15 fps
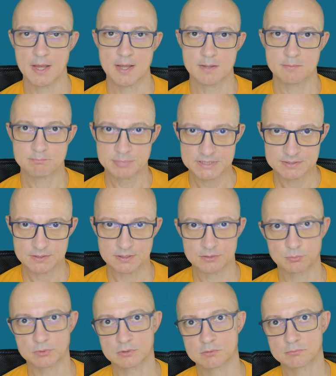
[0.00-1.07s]
but it
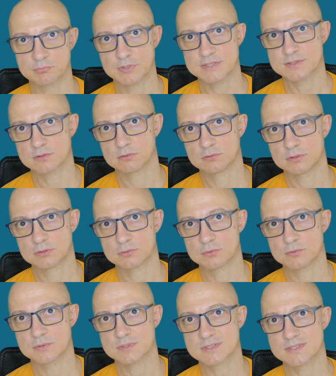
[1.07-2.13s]
will compress only to
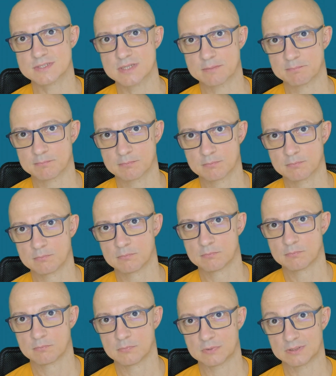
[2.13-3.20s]
some
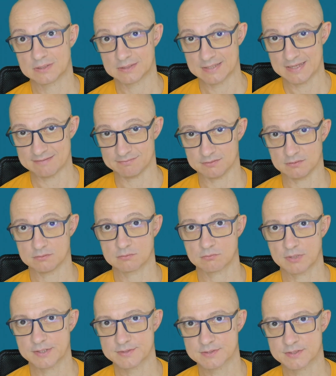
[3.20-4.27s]
level,
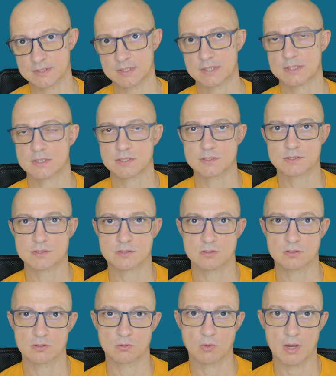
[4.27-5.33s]
right?
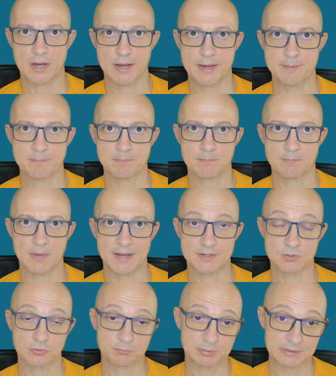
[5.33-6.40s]
So I
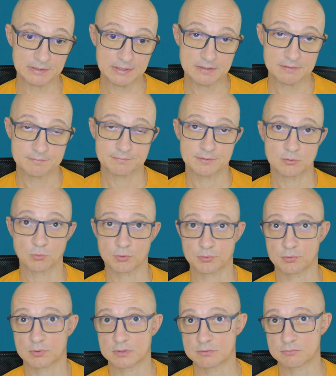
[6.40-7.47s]
don't believe in what you
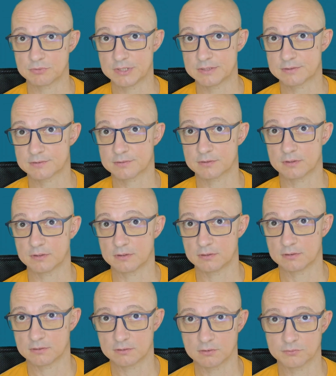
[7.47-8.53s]
can read
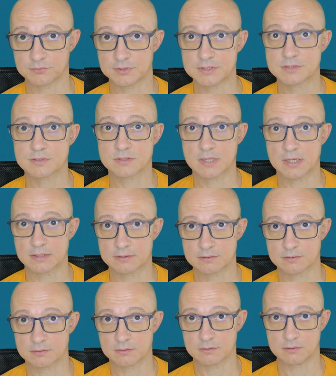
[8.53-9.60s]
on the internet
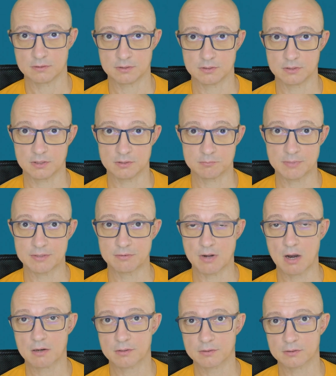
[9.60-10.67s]
in many
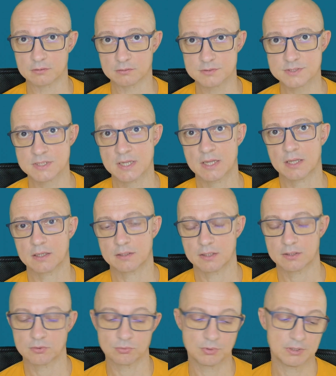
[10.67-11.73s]
articles, that
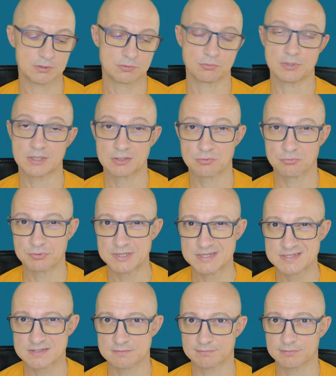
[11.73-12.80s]
you need to increase
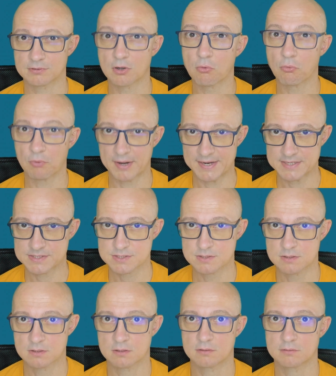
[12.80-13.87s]
the flow rate
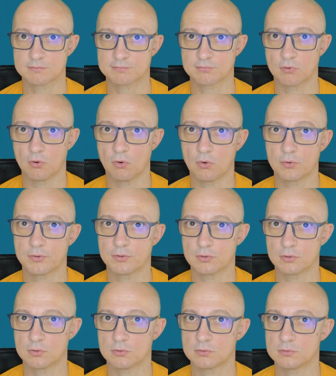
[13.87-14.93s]
for
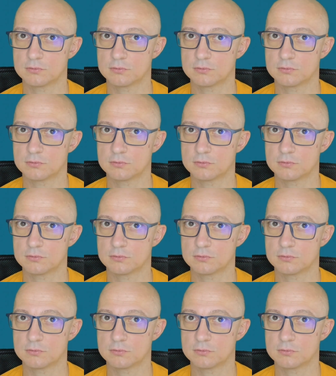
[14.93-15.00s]
your